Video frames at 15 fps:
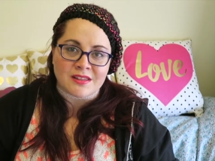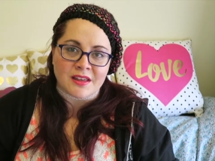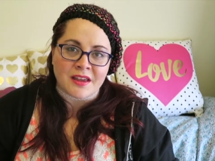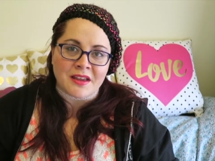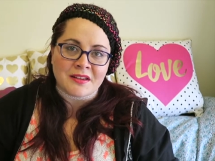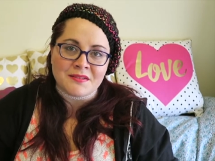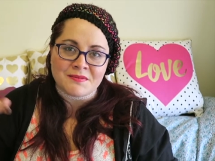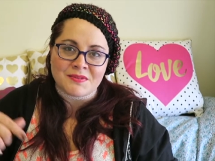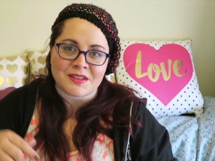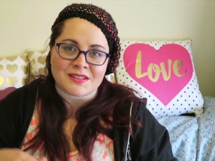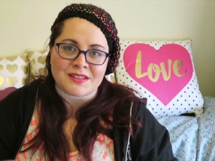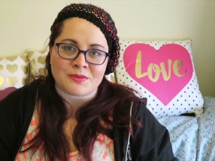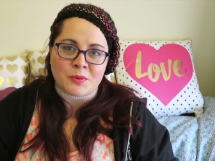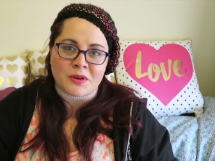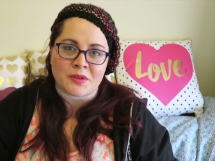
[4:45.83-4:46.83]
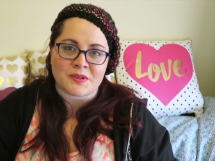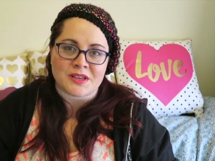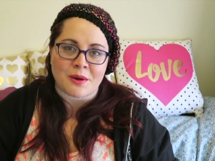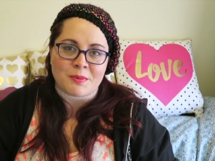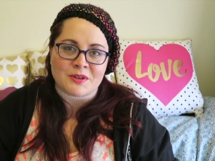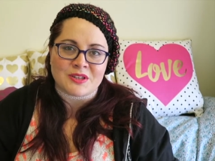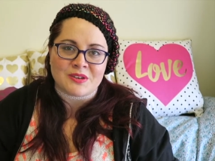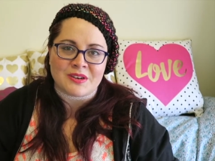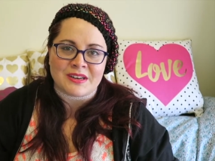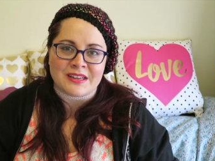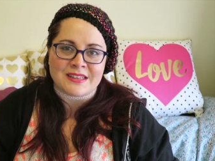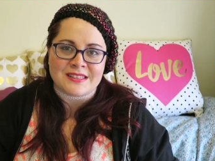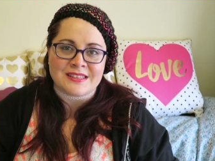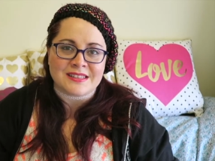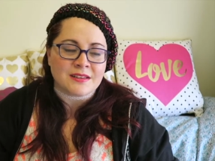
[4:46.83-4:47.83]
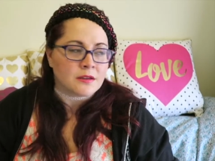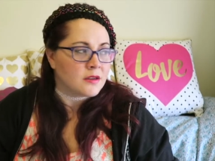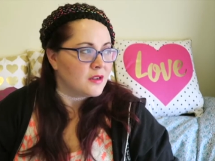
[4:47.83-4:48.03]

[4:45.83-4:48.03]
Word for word: thing, this is one of those opportunities